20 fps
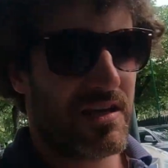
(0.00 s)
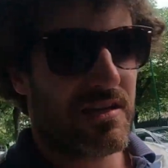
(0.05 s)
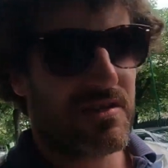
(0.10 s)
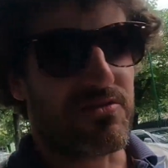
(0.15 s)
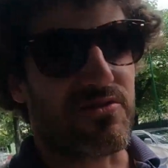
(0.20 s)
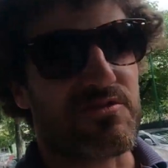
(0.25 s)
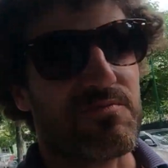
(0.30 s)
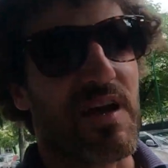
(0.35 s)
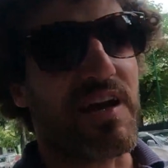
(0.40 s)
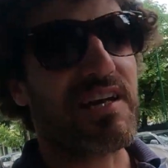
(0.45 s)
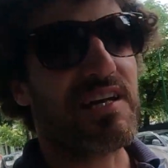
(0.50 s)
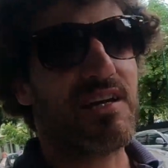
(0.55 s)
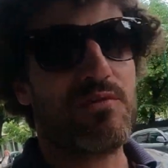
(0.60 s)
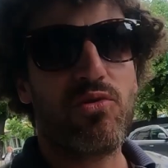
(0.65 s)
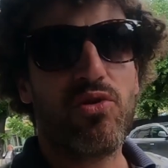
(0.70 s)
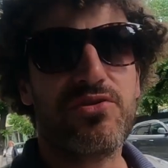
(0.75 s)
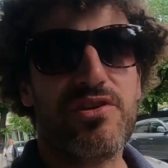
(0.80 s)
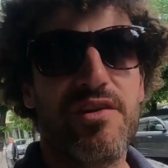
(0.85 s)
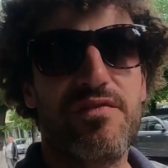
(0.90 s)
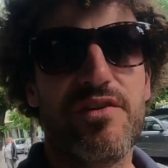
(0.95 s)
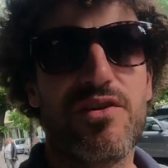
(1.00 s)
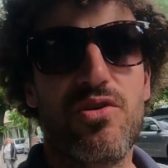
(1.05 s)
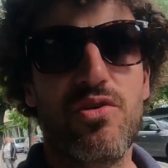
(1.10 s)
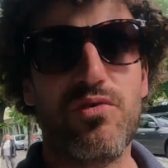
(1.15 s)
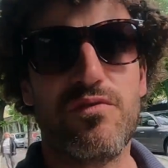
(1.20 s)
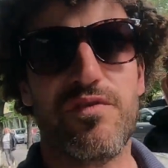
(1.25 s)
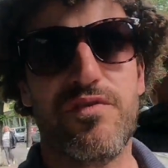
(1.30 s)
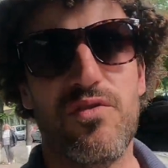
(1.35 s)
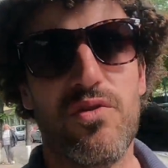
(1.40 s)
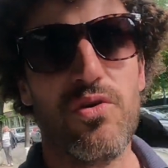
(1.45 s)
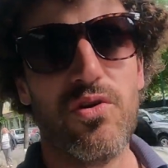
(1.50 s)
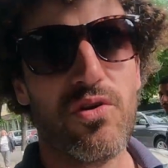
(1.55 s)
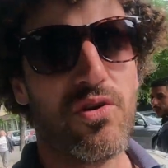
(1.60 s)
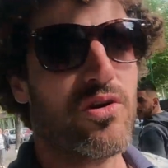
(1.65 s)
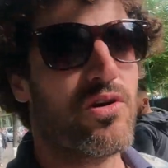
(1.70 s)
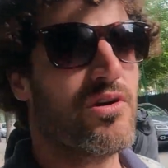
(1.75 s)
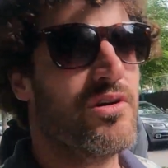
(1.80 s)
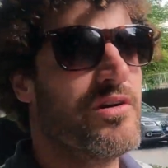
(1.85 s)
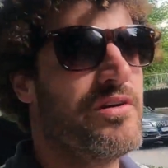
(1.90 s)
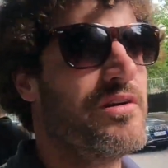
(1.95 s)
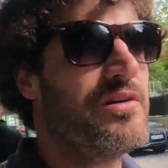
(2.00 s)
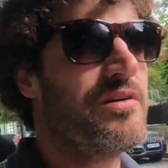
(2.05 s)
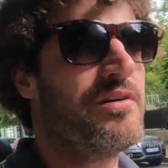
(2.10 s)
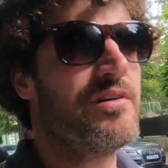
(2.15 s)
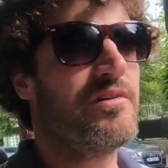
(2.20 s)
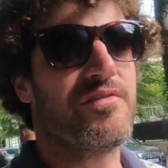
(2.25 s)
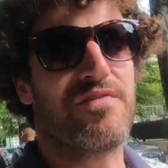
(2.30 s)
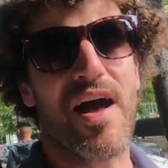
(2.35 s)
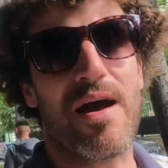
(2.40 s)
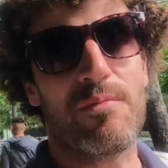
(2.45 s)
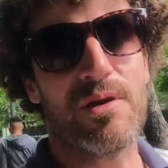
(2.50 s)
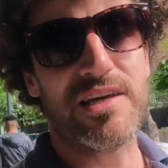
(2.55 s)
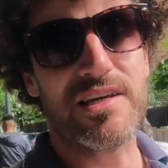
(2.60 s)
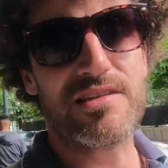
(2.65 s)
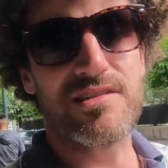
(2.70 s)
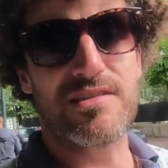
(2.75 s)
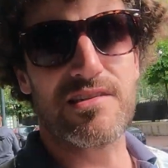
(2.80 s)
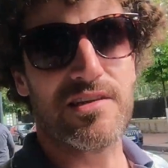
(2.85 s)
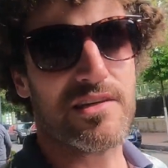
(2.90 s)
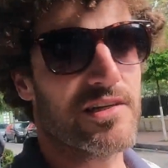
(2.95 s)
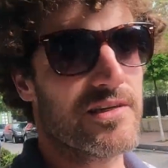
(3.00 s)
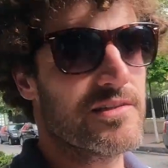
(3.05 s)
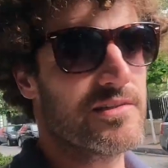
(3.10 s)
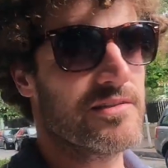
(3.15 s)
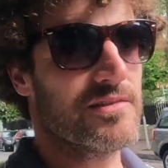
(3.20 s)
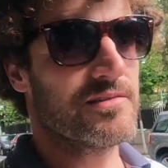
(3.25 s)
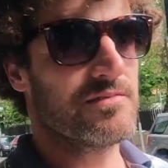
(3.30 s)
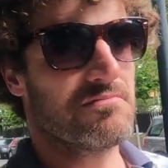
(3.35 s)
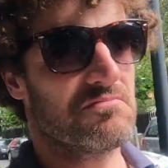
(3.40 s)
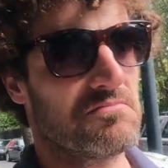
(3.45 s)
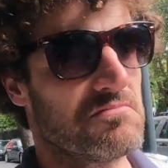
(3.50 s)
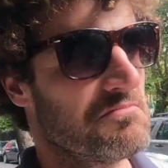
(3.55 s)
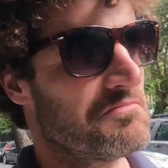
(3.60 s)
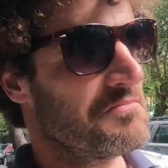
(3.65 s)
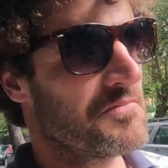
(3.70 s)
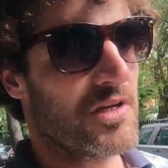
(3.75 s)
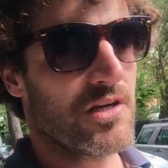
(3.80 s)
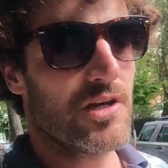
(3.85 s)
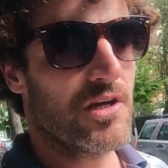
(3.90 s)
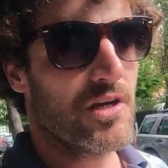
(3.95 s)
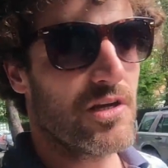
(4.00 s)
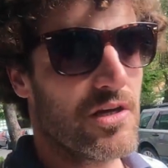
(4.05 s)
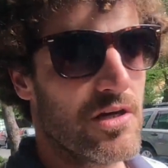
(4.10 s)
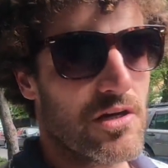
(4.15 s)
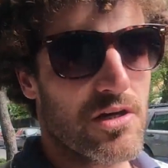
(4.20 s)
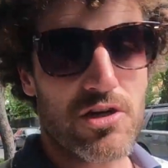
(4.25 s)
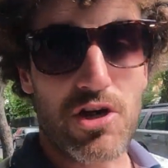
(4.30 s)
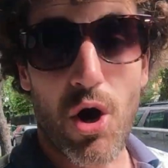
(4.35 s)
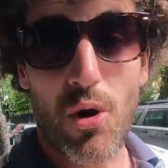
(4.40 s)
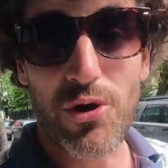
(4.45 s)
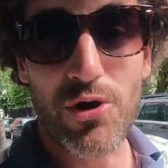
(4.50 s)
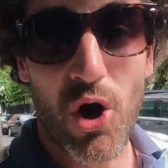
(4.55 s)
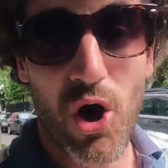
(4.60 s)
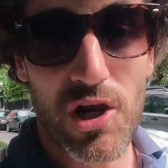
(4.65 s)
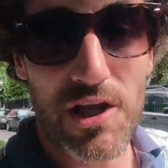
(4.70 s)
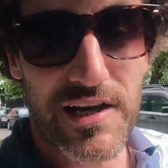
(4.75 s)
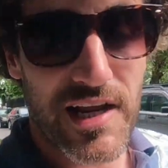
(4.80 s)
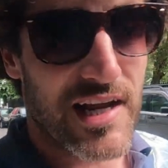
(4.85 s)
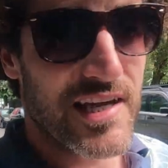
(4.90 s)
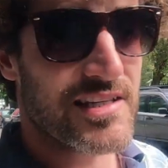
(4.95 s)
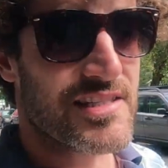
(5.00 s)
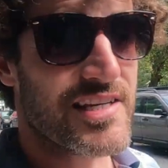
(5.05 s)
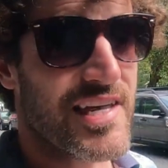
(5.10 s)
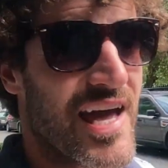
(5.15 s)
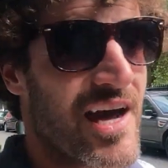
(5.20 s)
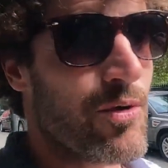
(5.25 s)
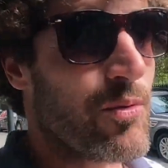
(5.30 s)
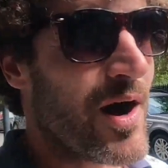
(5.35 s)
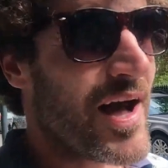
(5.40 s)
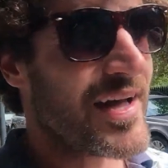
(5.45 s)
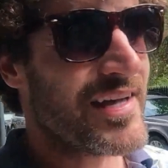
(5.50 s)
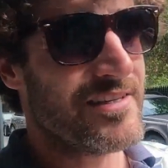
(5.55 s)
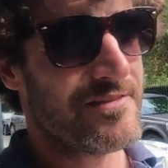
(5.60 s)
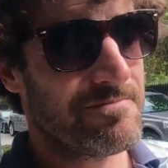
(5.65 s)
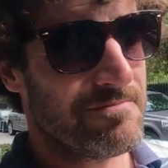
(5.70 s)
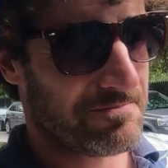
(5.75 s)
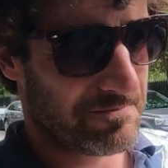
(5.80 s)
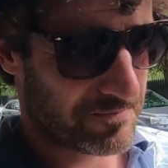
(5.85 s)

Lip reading: So it's making it more difficult for families to go on holiday, to get away.